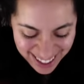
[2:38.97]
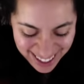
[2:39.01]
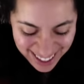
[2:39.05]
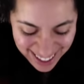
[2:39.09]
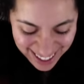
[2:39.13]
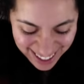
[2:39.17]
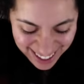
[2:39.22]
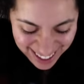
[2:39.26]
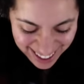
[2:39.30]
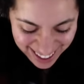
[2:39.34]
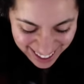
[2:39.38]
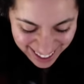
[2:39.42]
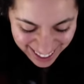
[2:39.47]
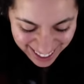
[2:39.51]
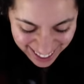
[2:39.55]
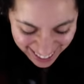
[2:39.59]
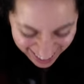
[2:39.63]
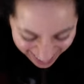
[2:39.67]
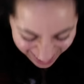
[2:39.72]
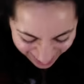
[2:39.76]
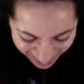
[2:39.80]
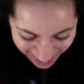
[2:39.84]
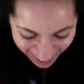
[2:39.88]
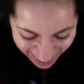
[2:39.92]
I
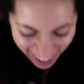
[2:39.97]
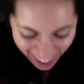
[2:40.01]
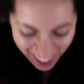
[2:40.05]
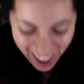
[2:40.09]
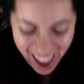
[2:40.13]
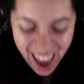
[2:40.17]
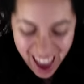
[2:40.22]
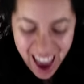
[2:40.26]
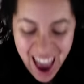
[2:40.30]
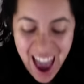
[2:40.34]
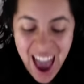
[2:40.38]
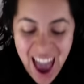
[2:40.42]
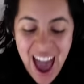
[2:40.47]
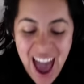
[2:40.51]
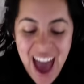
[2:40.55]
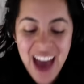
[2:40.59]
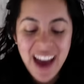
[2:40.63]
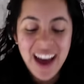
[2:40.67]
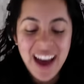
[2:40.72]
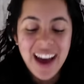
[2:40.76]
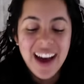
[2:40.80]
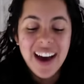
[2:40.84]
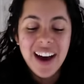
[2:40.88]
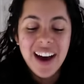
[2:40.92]
love kitty
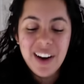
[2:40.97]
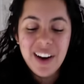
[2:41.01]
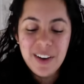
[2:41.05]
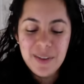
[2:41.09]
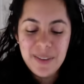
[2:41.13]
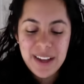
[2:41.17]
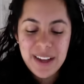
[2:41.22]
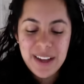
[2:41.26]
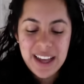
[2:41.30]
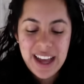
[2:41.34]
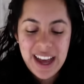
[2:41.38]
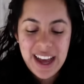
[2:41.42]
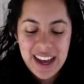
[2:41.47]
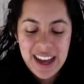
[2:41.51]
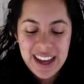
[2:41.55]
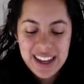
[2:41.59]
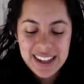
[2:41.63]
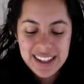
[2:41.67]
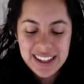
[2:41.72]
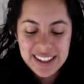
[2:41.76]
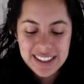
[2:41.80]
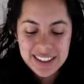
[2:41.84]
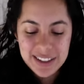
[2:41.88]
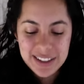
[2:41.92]
cats. Oh my
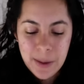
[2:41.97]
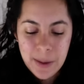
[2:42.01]
gosh.